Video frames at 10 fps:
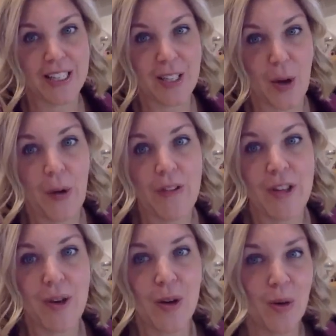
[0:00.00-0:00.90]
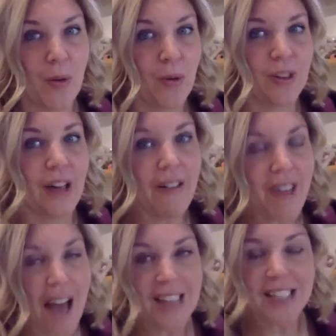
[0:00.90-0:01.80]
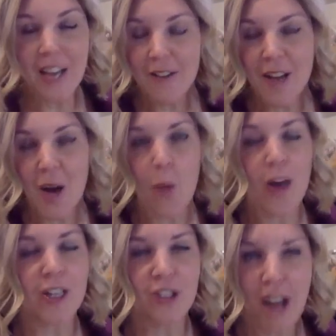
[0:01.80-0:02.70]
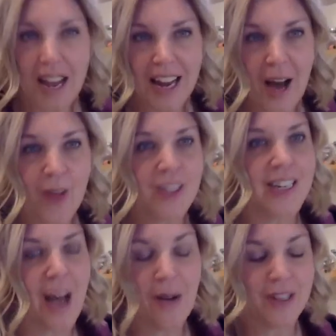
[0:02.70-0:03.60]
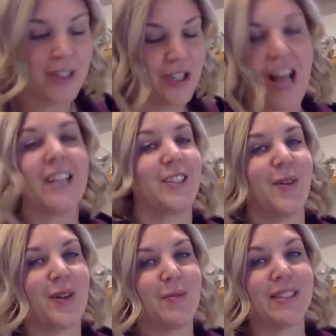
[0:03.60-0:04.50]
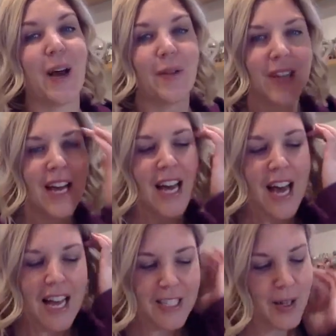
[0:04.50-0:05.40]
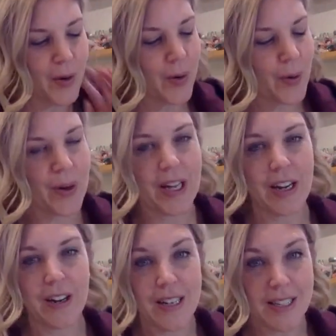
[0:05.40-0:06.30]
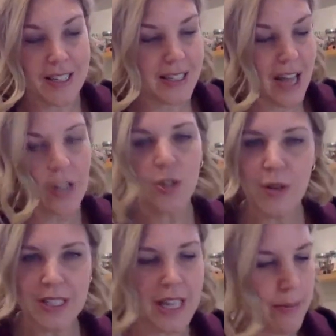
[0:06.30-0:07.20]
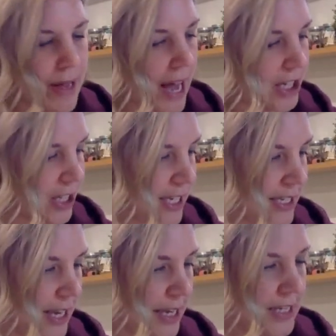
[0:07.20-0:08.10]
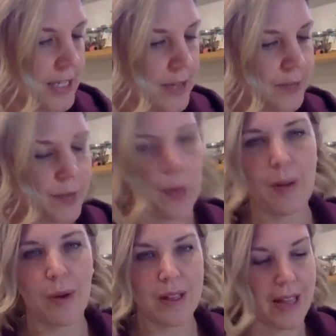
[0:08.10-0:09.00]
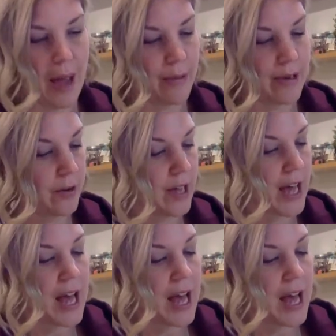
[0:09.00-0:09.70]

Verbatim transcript: So if you love the idea of it and want to try it out, now is your chance. You don't want to miss out. So here is this, I'll show you a sneak peek actually in a second when I point the camera down.